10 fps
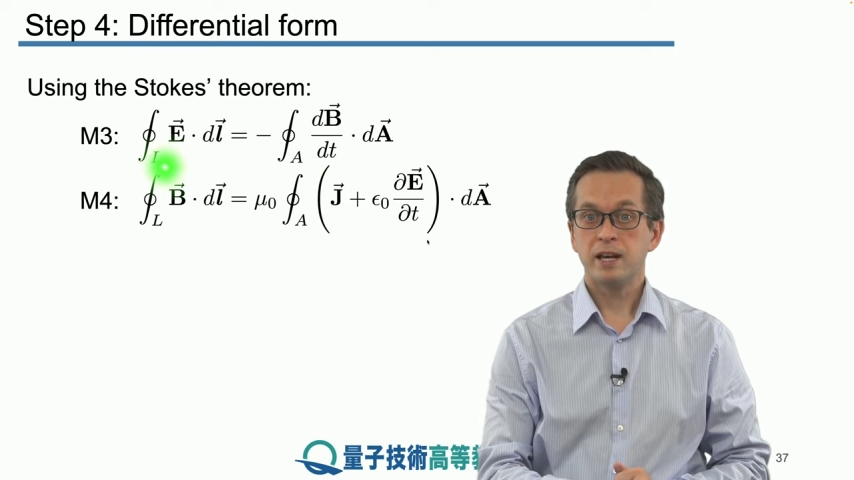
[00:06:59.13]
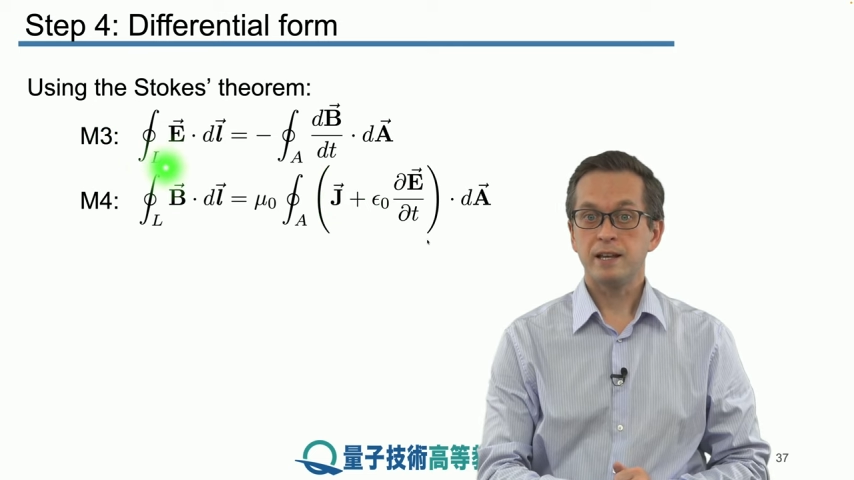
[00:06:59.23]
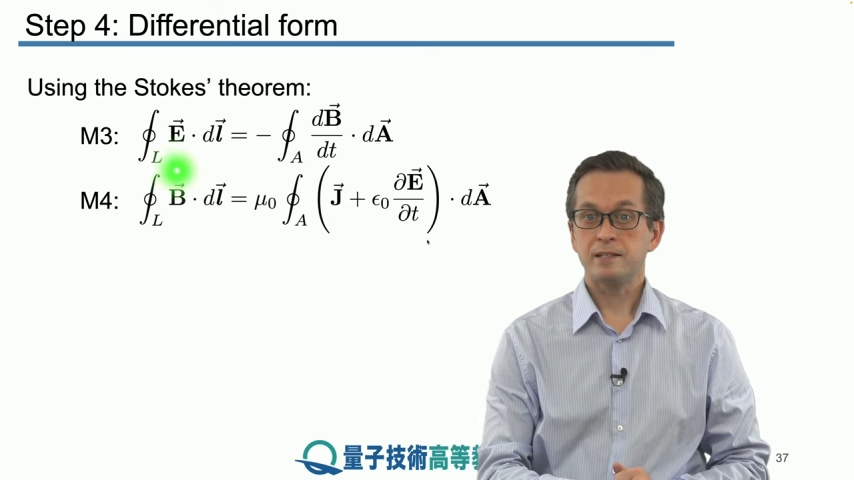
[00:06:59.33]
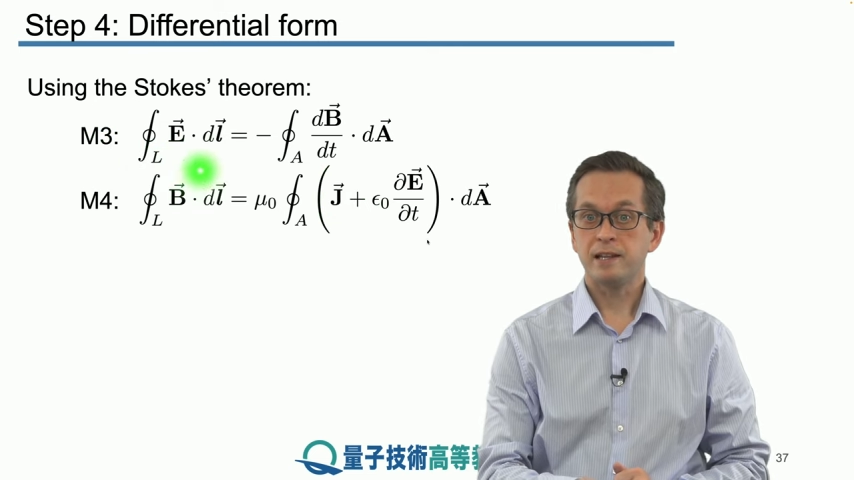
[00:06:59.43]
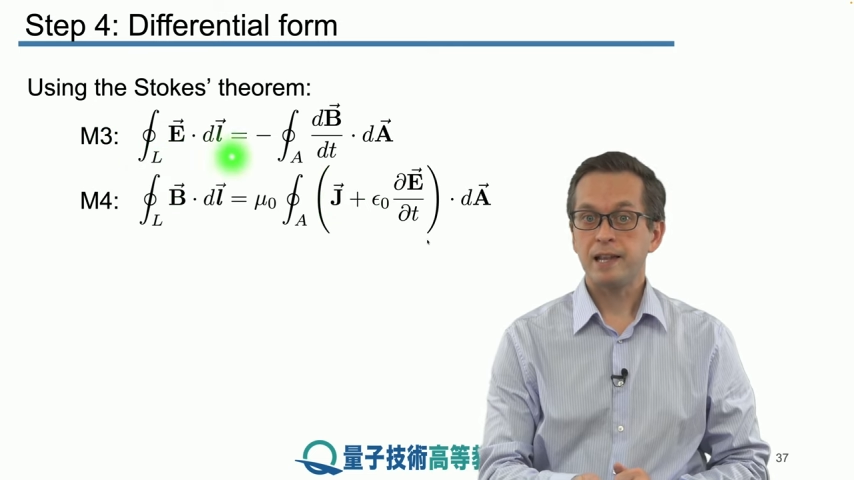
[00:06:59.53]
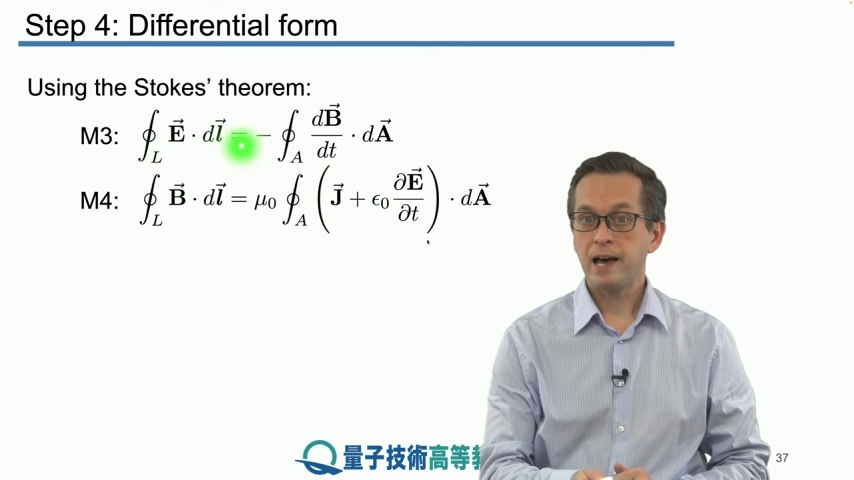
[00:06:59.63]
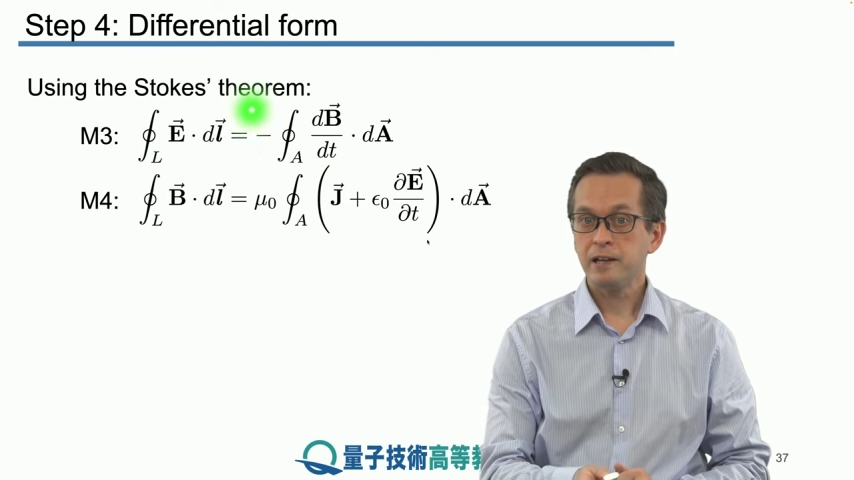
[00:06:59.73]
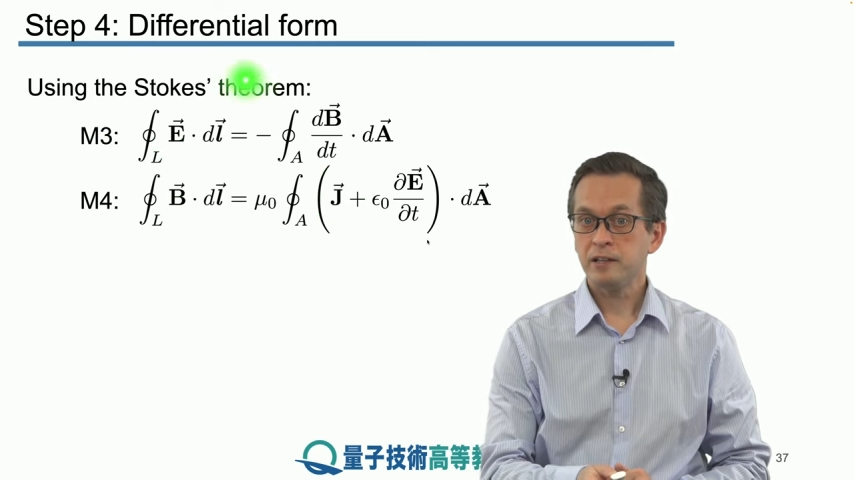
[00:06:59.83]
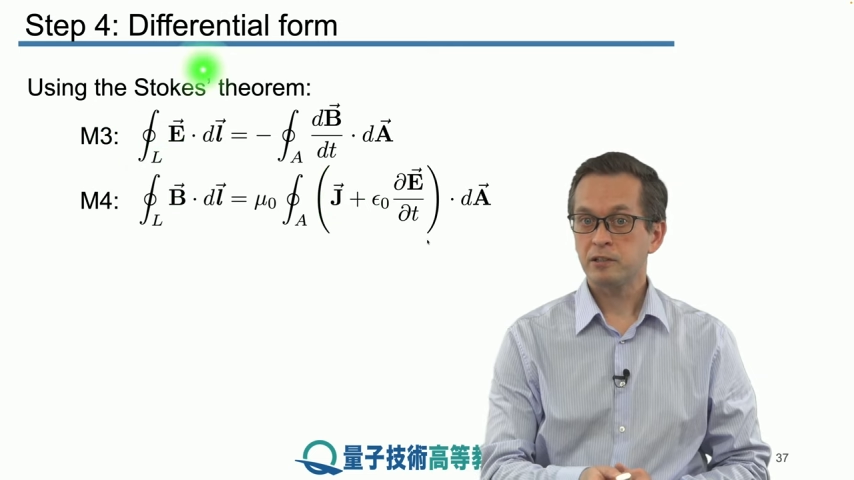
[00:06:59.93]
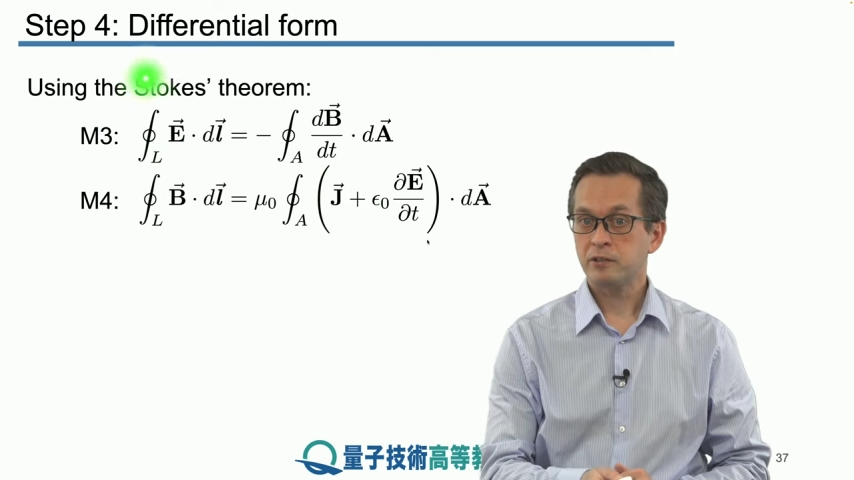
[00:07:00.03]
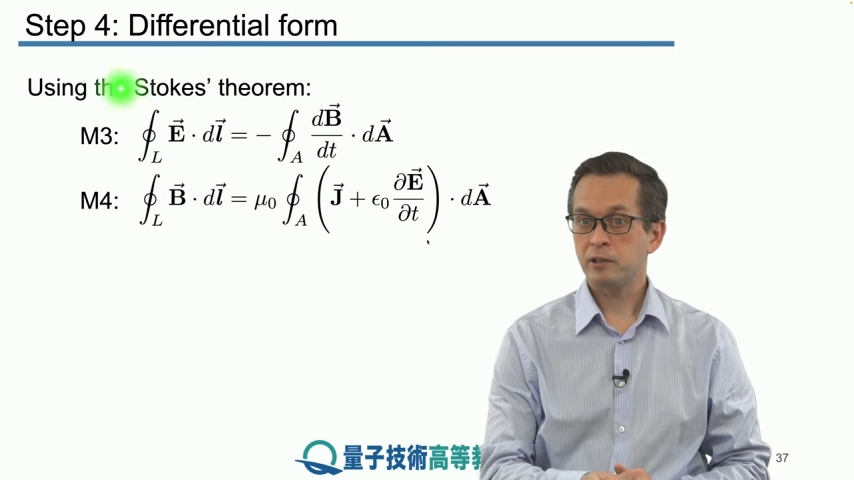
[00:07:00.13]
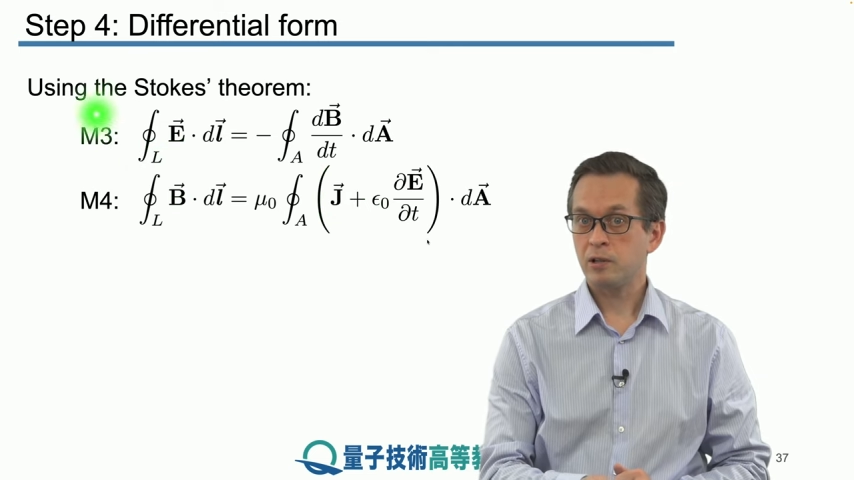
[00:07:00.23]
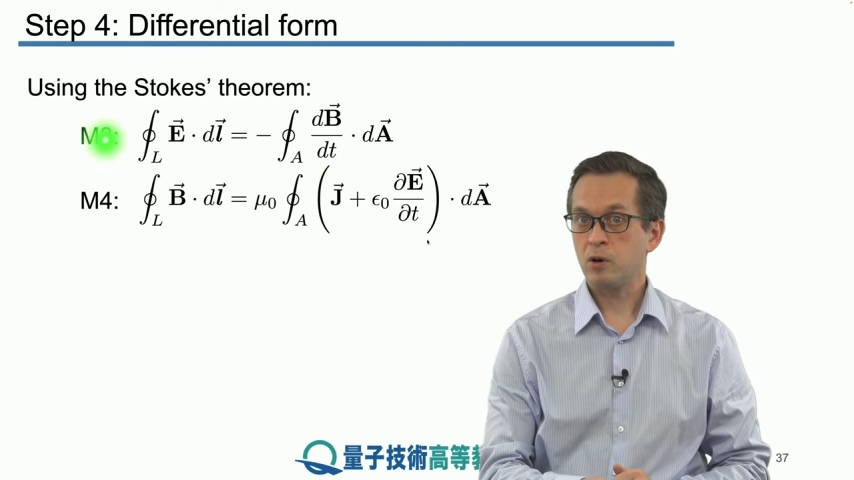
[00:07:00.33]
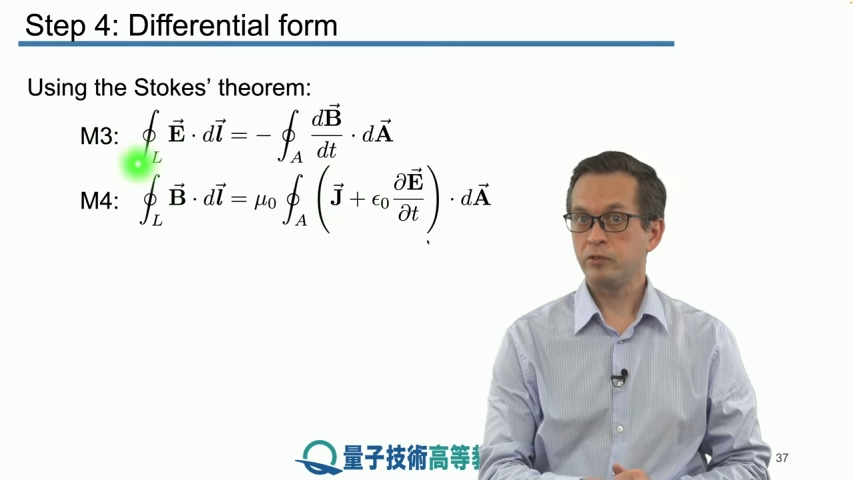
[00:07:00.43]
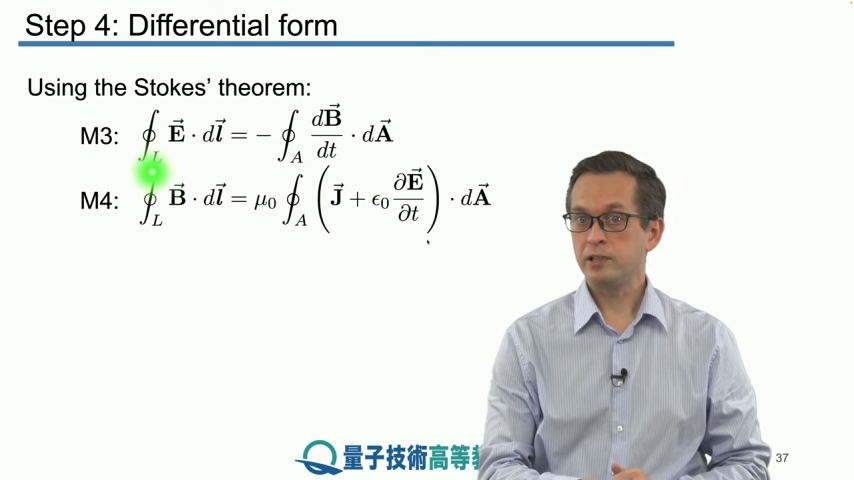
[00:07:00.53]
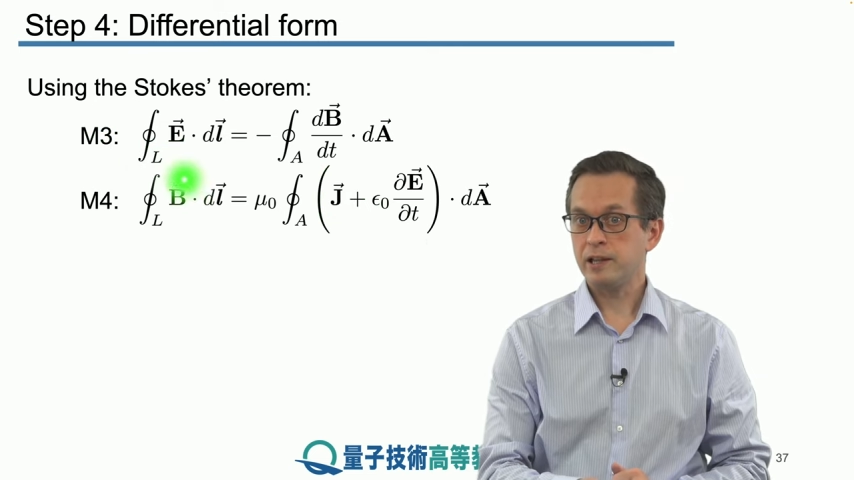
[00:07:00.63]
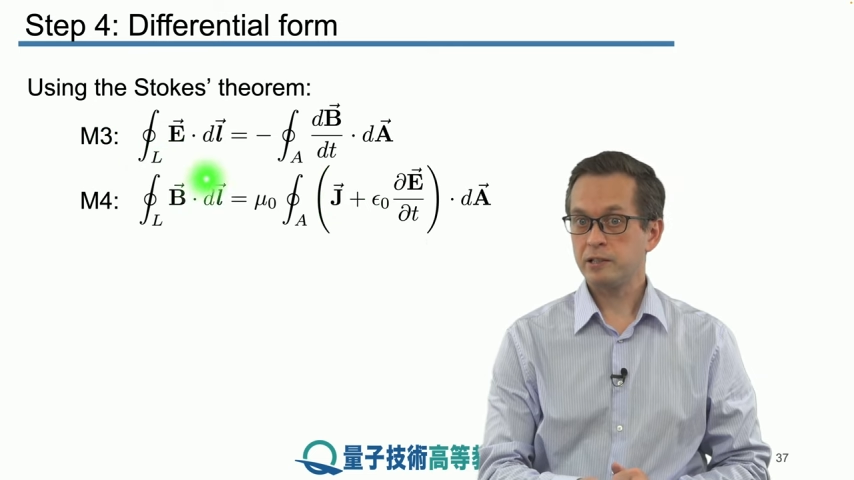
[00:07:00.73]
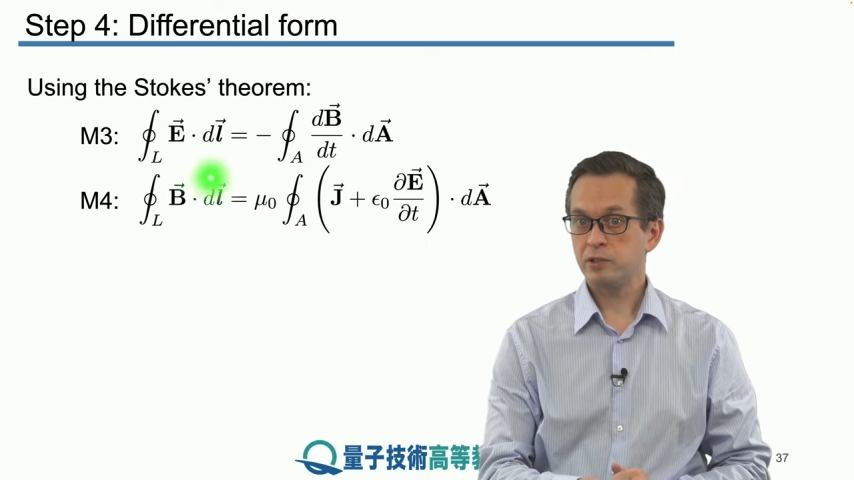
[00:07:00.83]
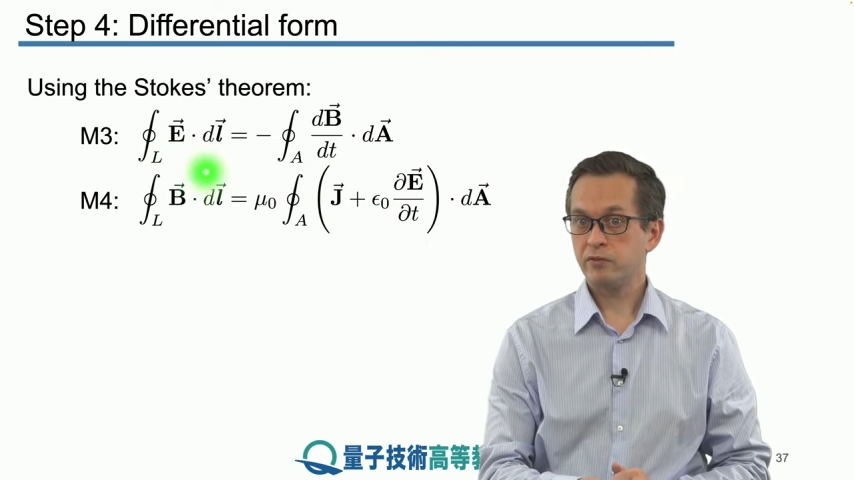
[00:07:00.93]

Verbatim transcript: is the line integral of the electric